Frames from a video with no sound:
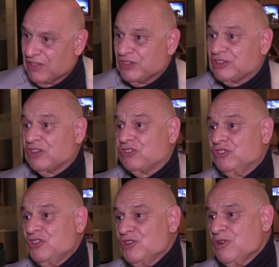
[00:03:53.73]
that
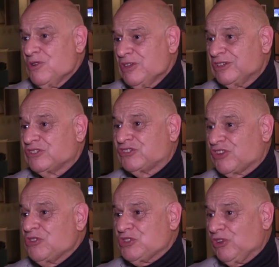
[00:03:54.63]
this new
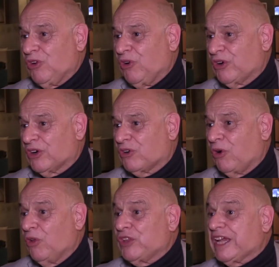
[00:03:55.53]
social order
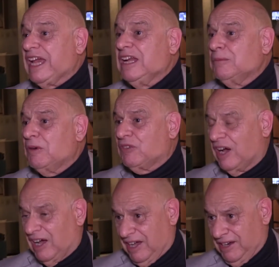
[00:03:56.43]
called the kingdom of
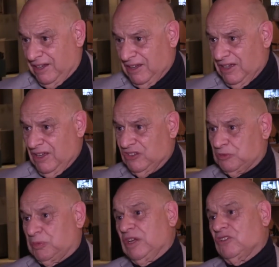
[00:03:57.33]
God
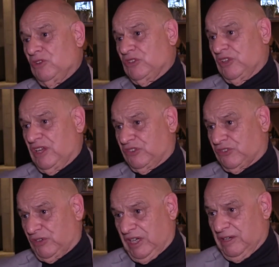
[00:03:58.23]
springs loose in this time.